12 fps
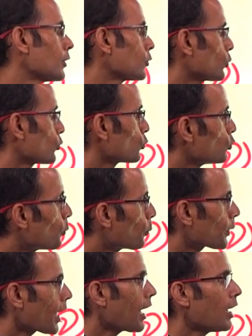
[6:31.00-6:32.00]
So,
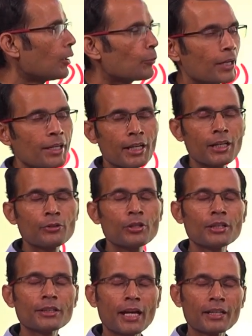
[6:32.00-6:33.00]

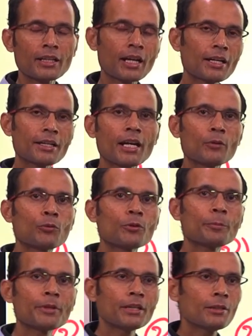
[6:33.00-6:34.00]
supraventricular tachycardia
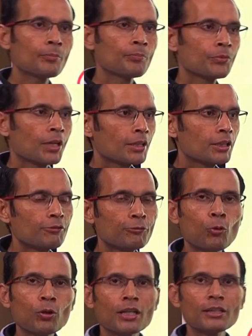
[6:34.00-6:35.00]
would mean the
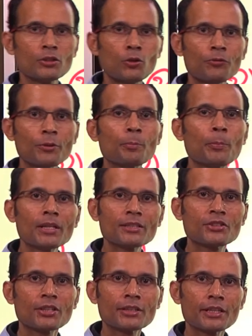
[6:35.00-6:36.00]
focus of
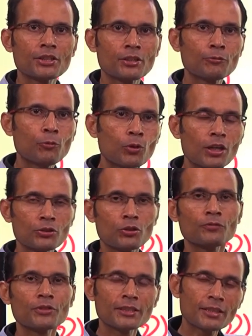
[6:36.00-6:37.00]
impulse generation, focus
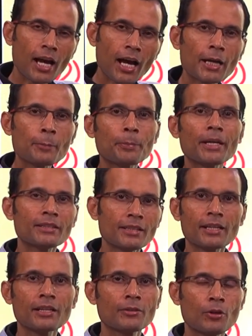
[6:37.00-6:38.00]
of this high
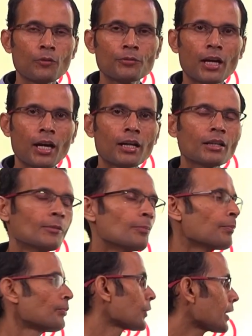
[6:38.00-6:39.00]
pacing of the heart
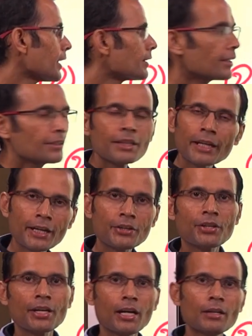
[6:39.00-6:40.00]
is in the
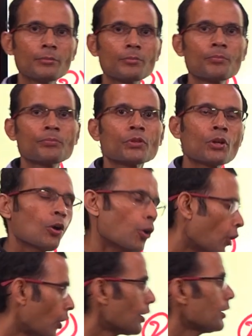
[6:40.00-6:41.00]
atria,
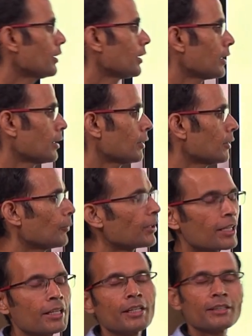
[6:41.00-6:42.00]
or
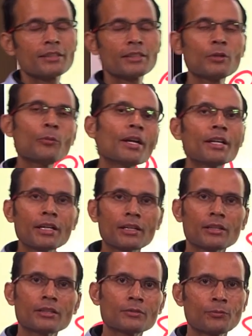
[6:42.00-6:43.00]
whether it is in the
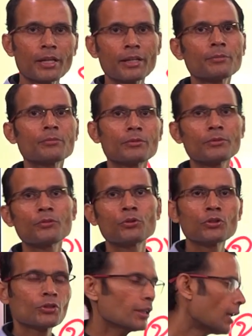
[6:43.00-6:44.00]
ventricles, where we
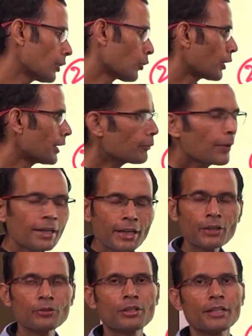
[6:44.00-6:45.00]
would call it
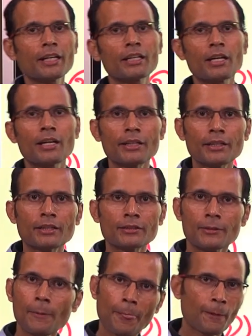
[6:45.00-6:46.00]
ventricular
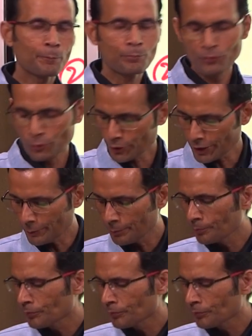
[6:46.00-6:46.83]
tachycardias. Okay.